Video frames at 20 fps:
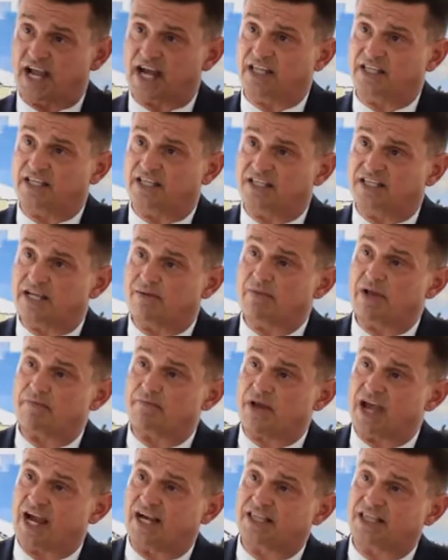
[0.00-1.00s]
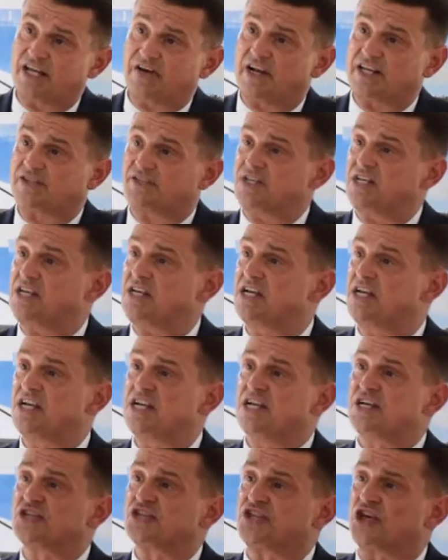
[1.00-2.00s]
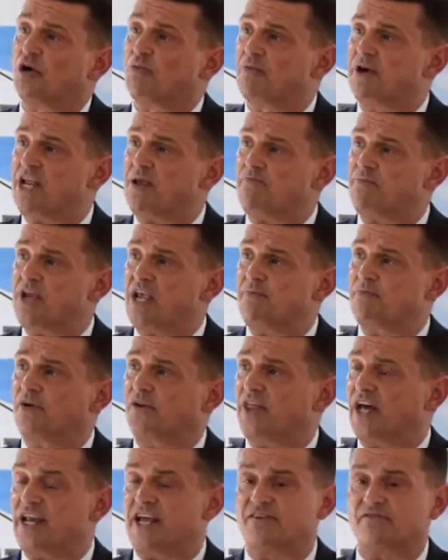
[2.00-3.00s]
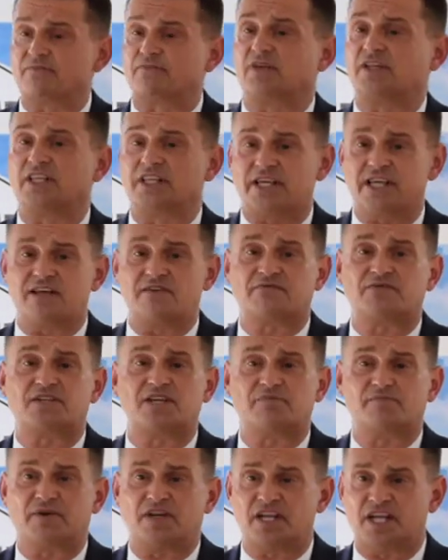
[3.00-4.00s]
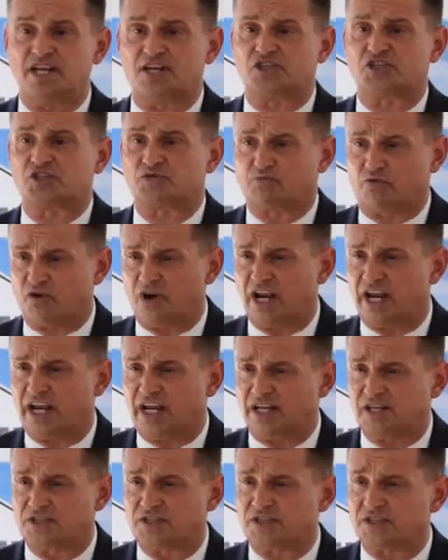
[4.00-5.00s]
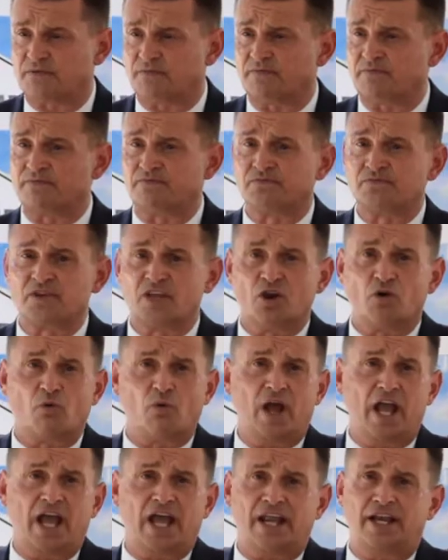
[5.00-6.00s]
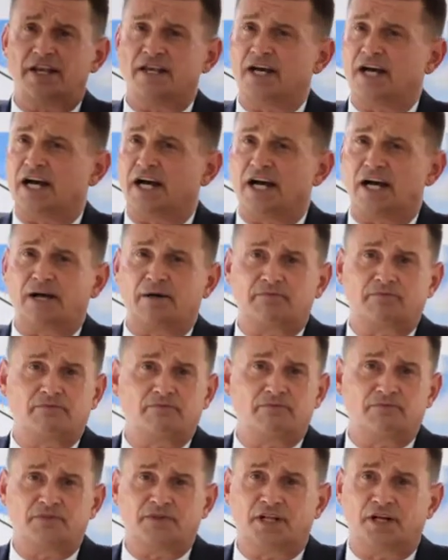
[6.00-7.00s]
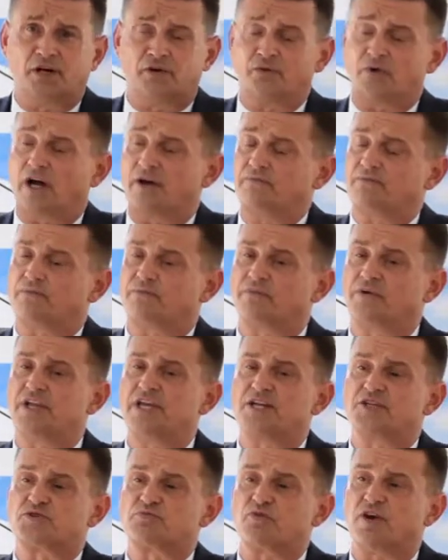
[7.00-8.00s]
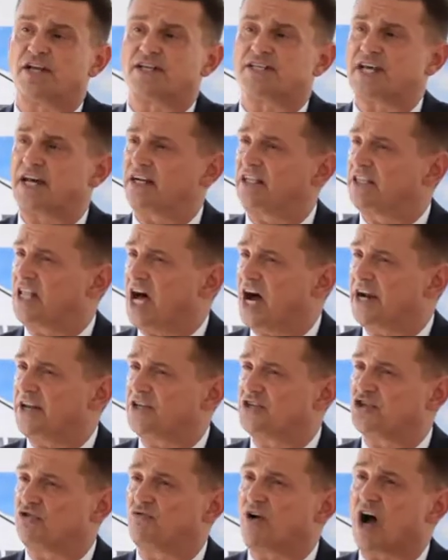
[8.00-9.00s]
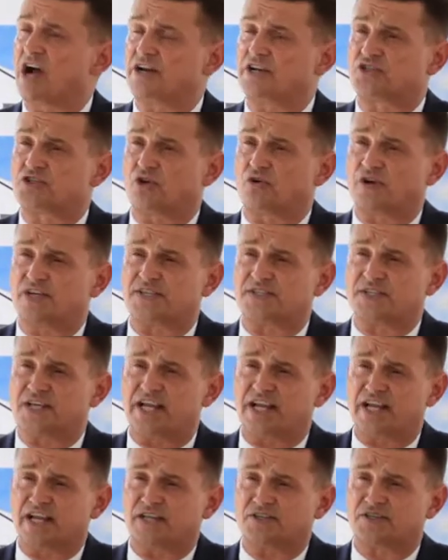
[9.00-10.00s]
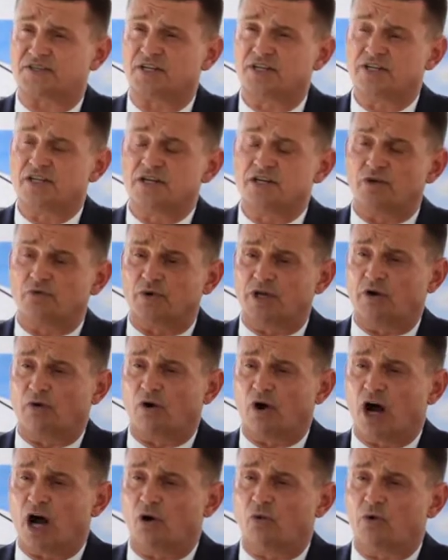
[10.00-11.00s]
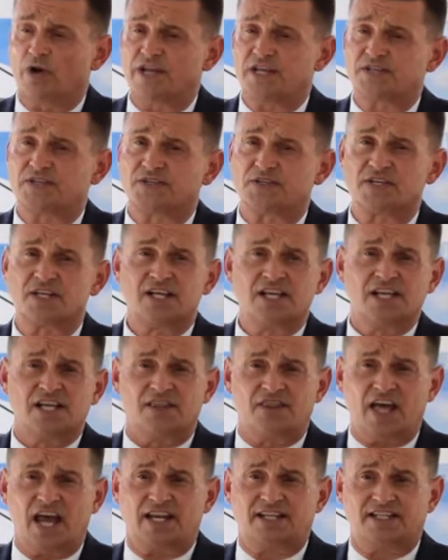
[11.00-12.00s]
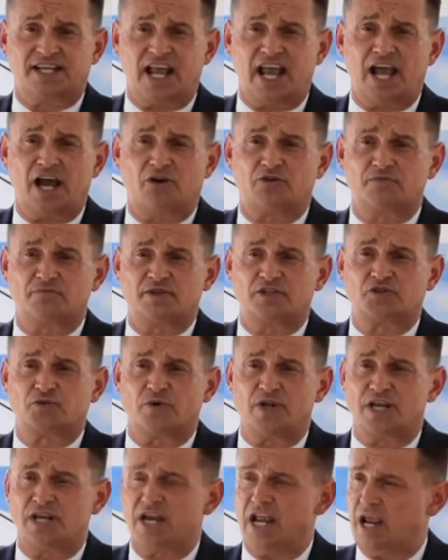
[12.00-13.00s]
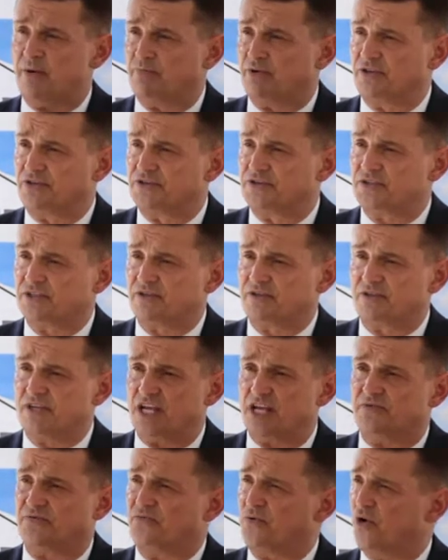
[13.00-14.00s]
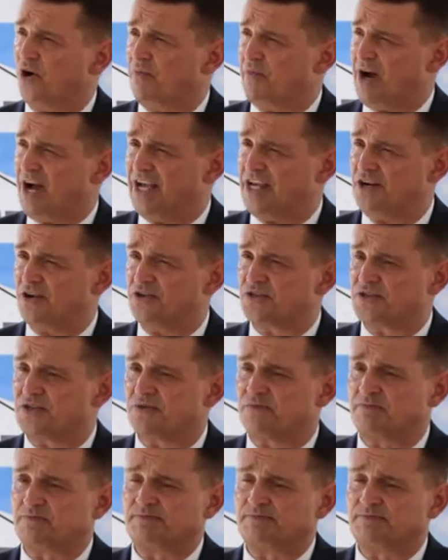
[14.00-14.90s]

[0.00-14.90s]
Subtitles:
Alan Dimmitt back there. I see so many people that have believed in Bonita Springs when, Bonita Springs had a lot of derogatory sayings. We were always that town between Naples and Fort Myers.